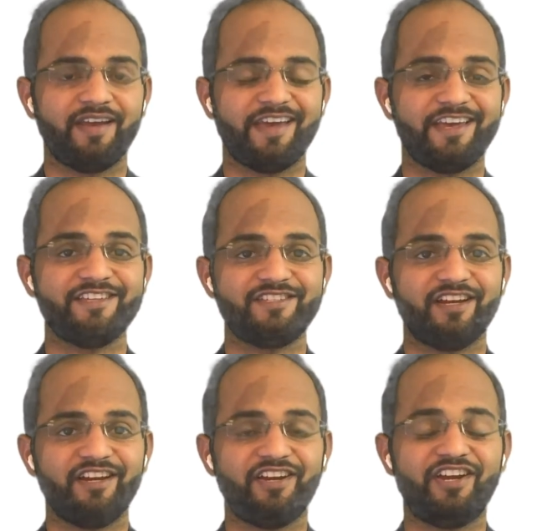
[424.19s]

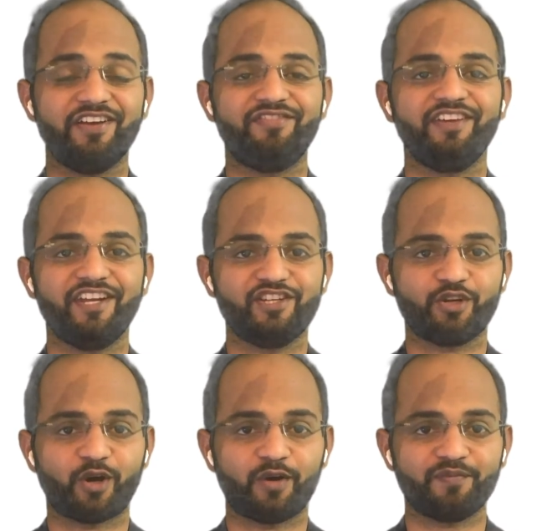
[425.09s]
is
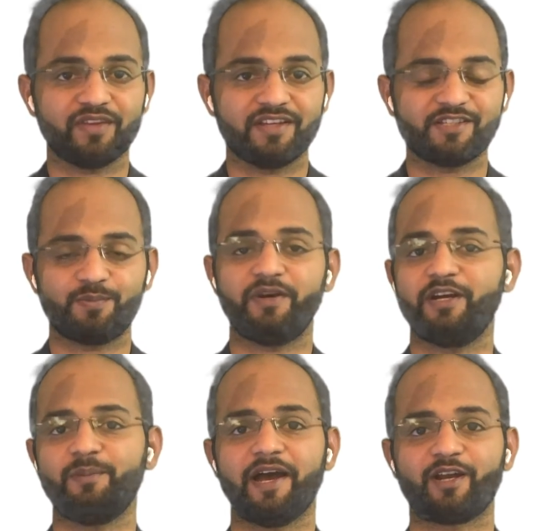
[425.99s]
definition of
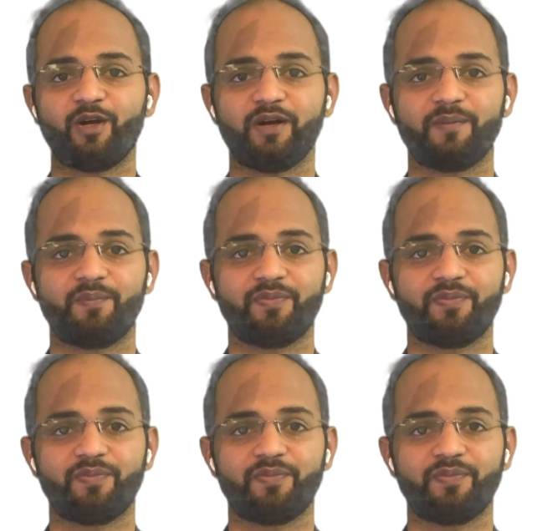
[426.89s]
sprint backlog.